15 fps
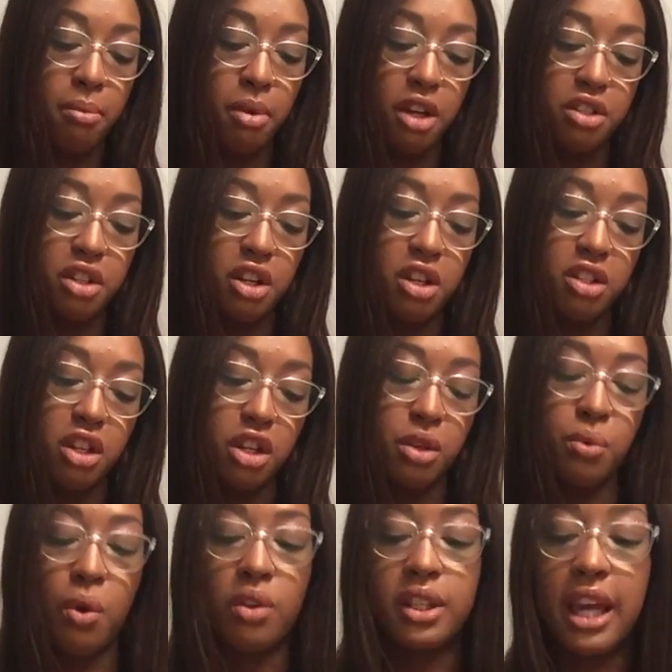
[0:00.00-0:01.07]
brushes or
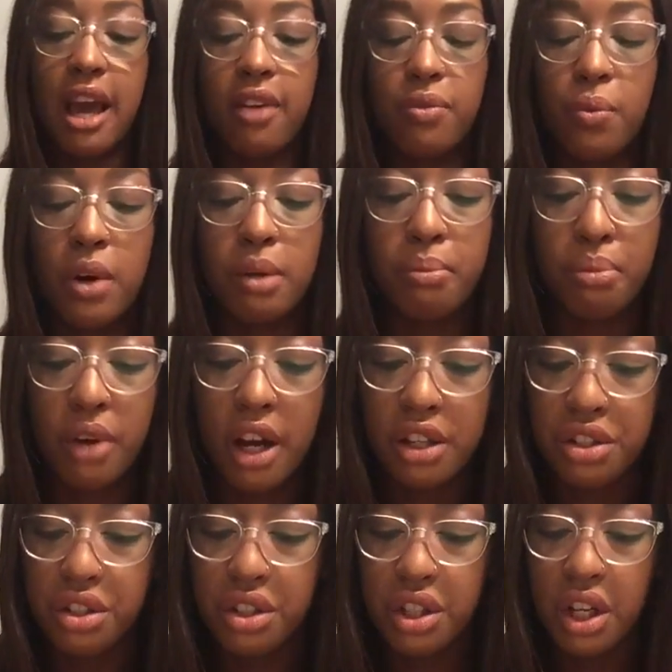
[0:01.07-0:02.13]
you only have one
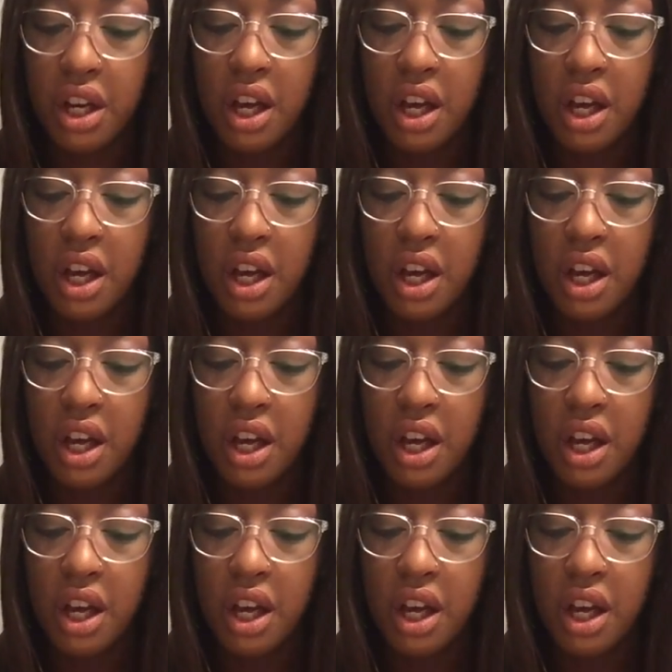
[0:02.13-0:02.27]
brush,